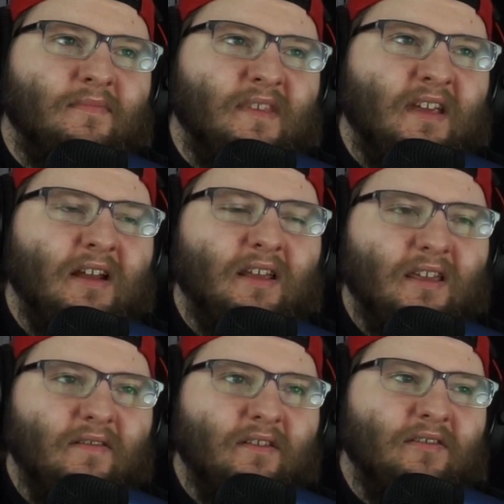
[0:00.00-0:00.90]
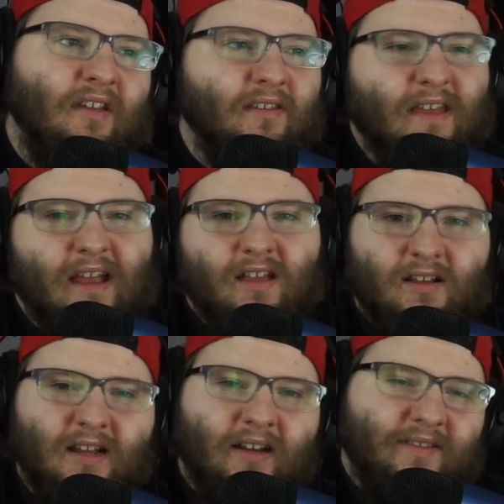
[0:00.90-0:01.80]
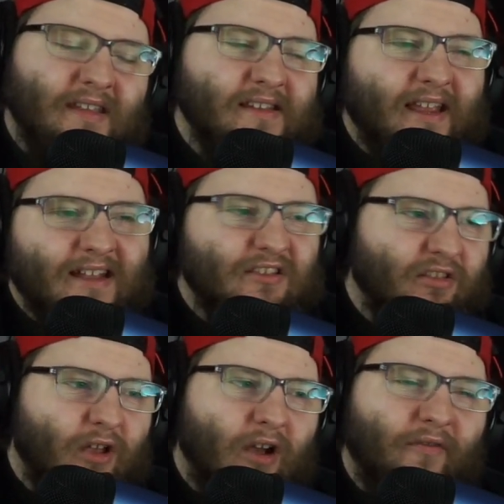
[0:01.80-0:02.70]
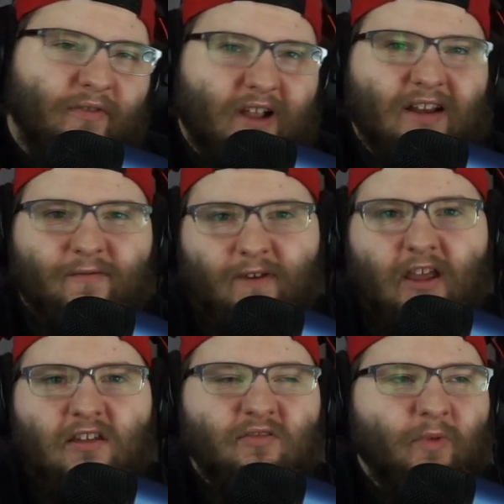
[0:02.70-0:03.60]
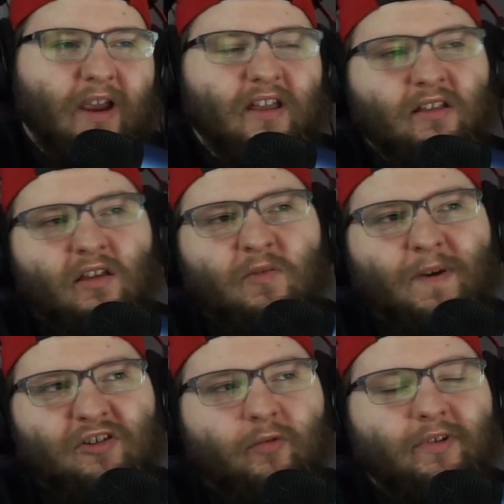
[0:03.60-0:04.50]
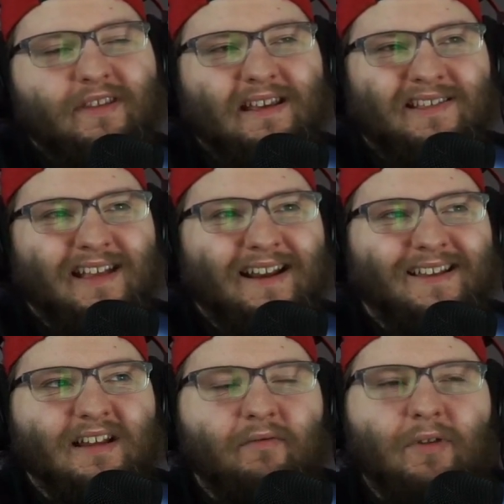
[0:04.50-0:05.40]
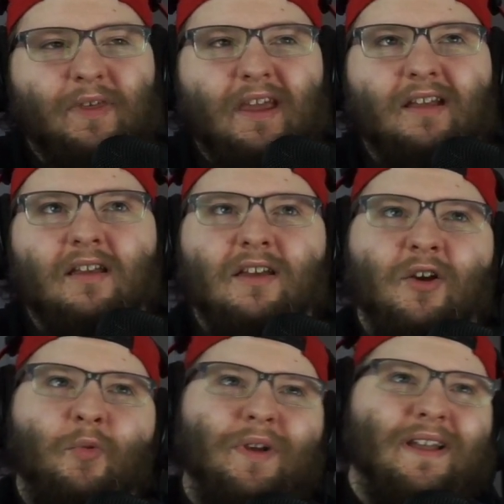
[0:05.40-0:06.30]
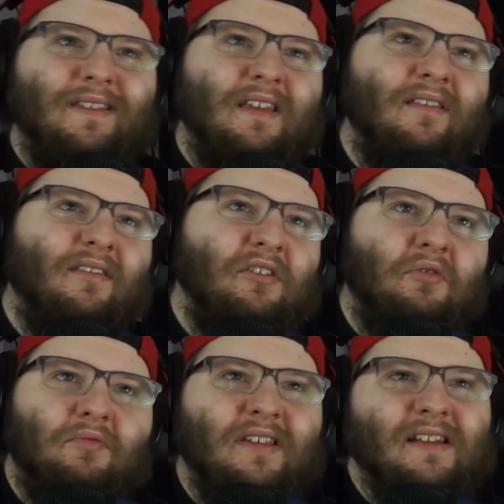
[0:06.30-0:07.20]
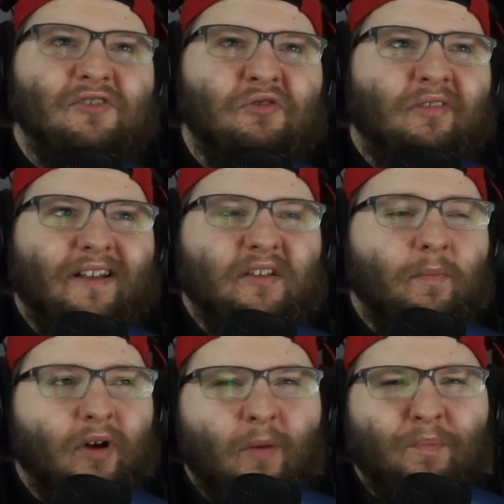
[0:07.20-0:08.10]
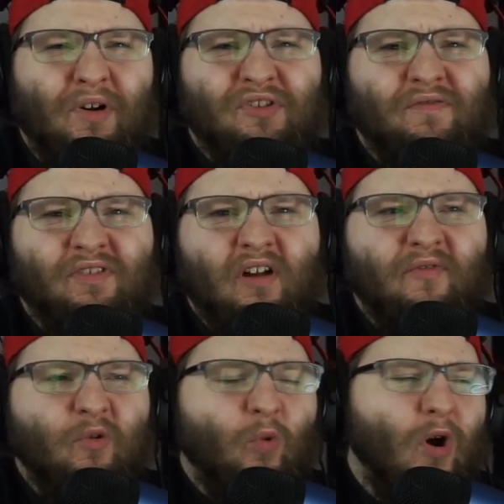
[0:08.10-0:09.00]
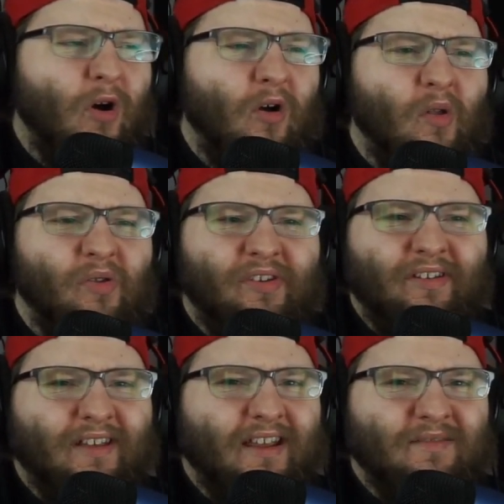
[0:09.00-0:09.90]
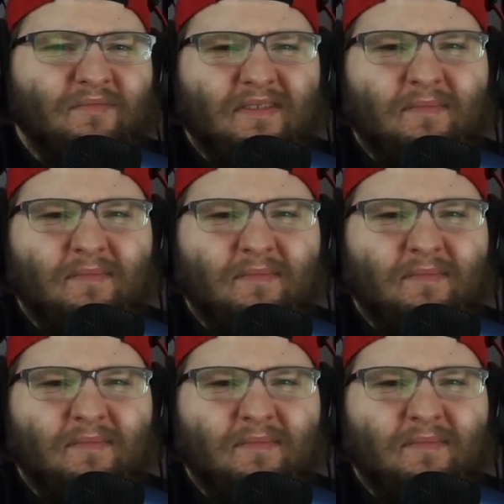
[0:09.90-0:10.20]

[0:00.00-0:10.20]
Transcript: kind of getting us in that kind of teenage love kind of phase, right? And especially with the aesthetic and everything, we get these, you know, teenagers like to put a bunch of stuff in the walls and and